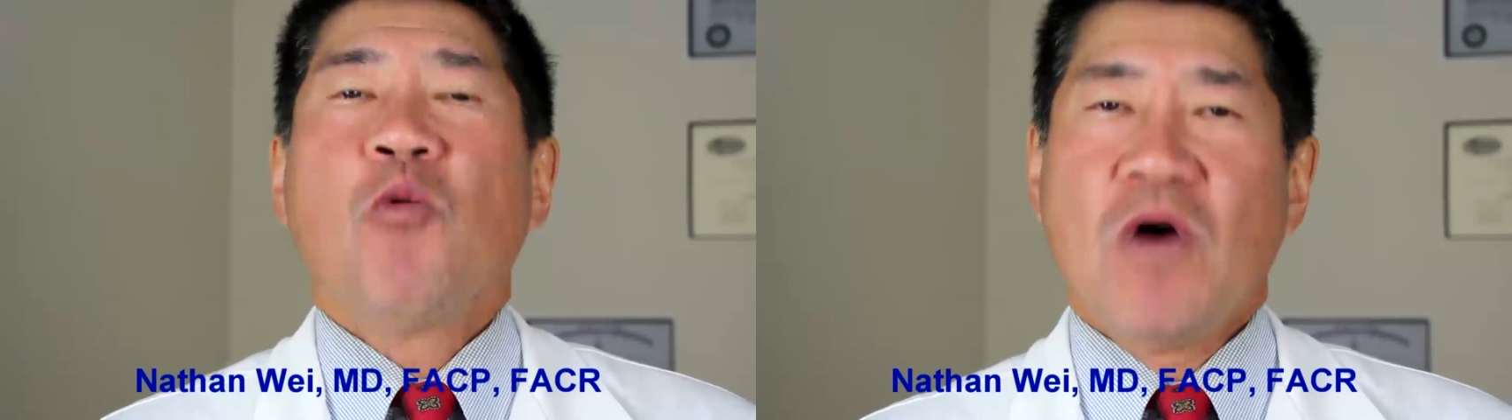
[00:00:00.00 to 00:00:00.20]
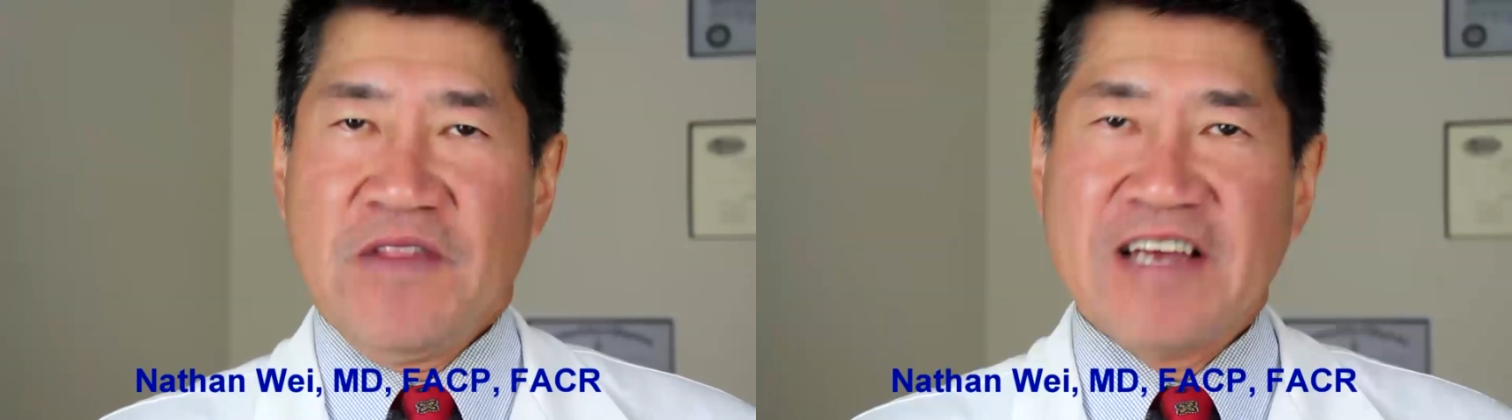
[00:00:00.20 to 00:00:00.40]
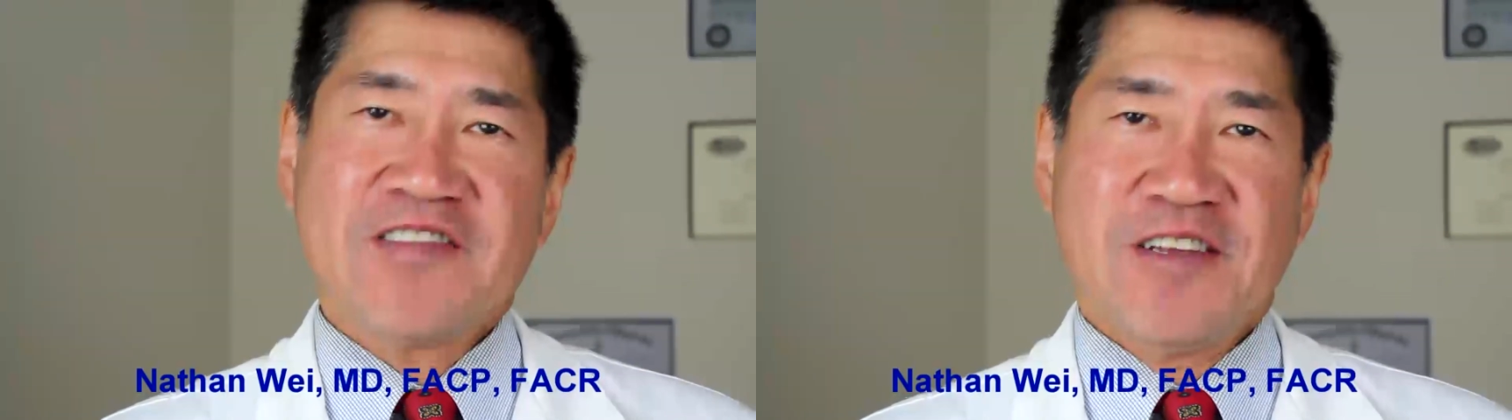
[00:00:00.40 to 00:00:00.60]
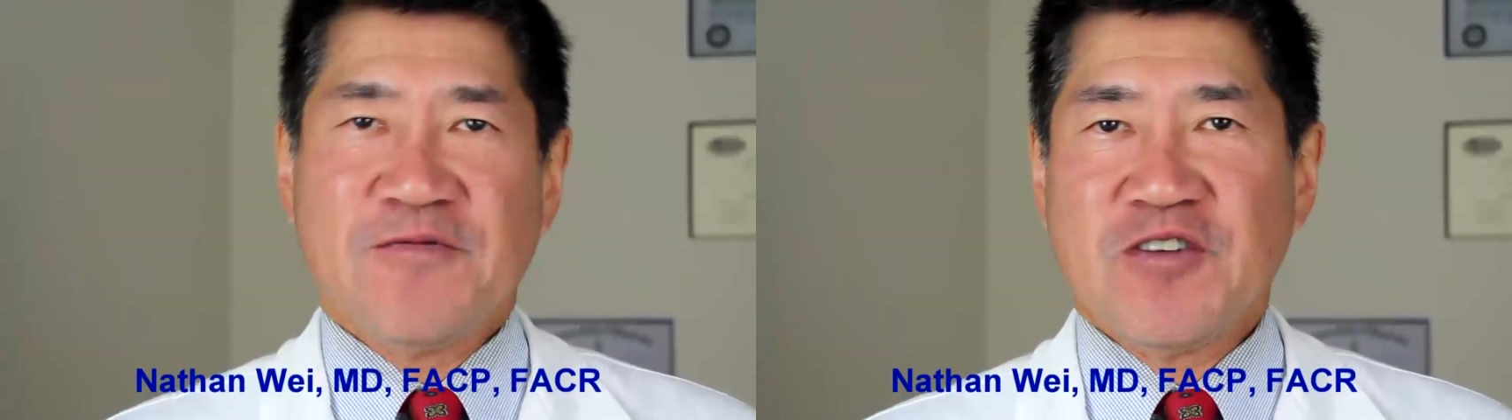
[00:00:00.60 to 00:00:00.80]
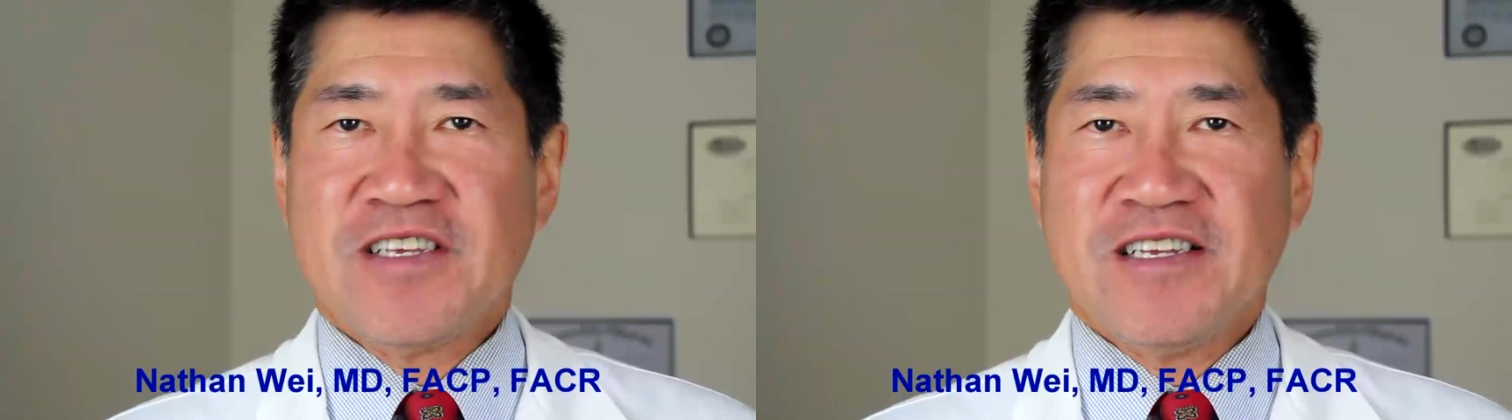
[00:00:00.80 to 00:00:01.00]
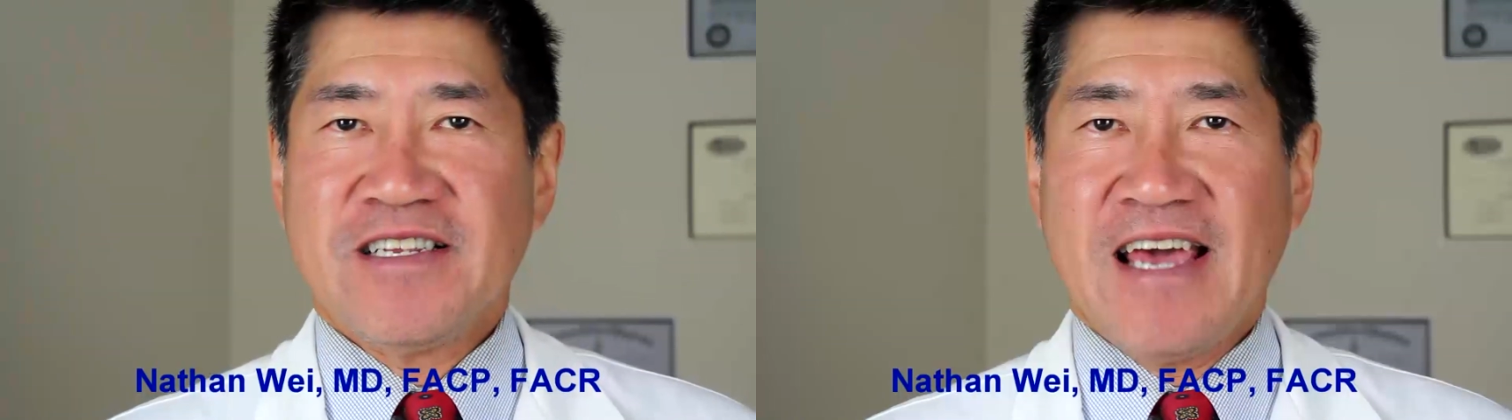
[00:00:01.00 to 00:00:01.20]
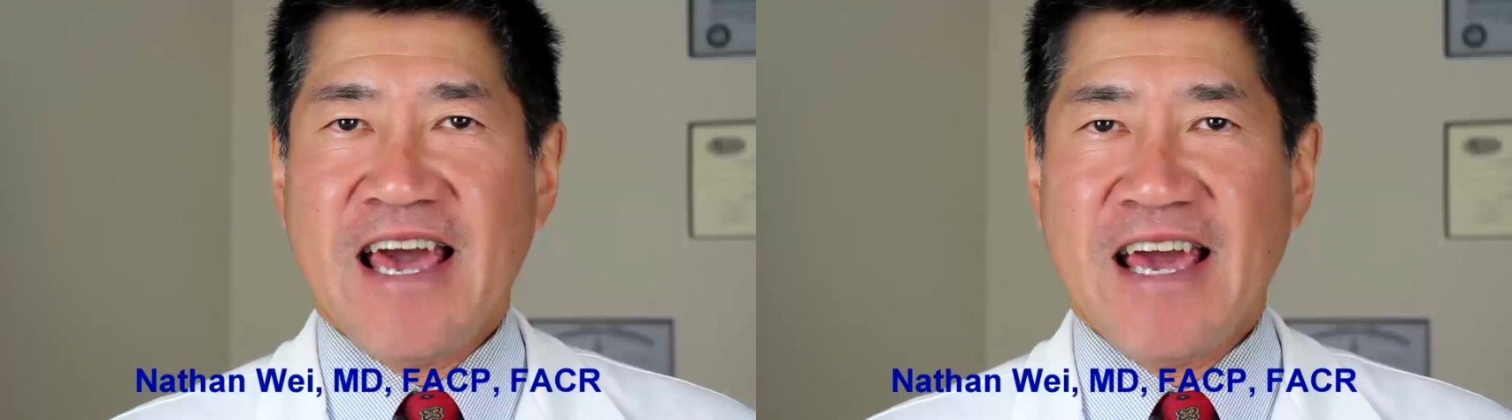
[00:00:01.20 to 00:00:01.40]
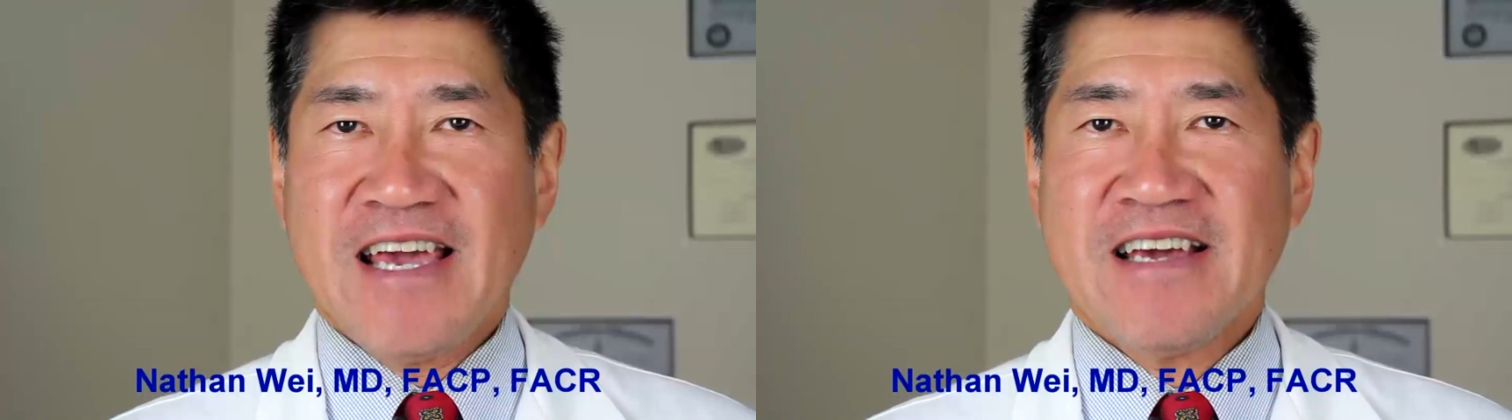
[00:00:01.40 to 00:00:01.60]
Well, that's it for
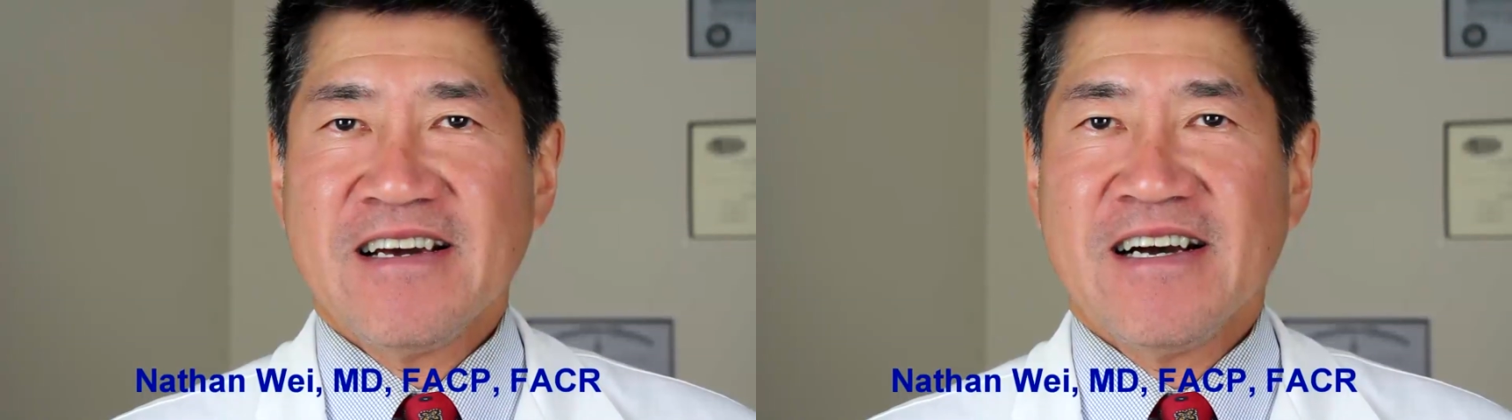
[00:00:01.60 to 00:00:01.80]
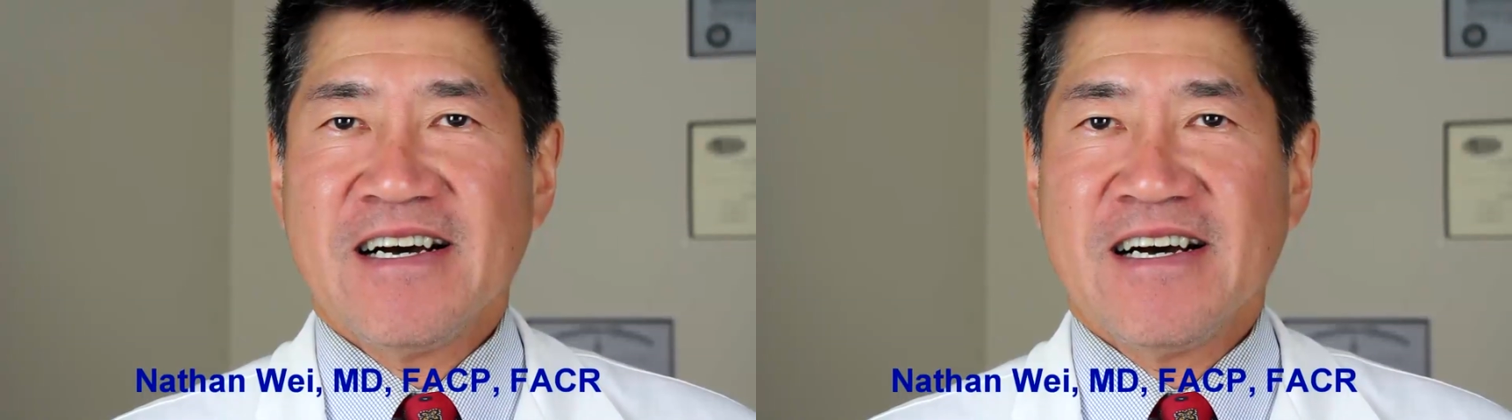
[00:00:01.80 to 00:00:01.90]
today.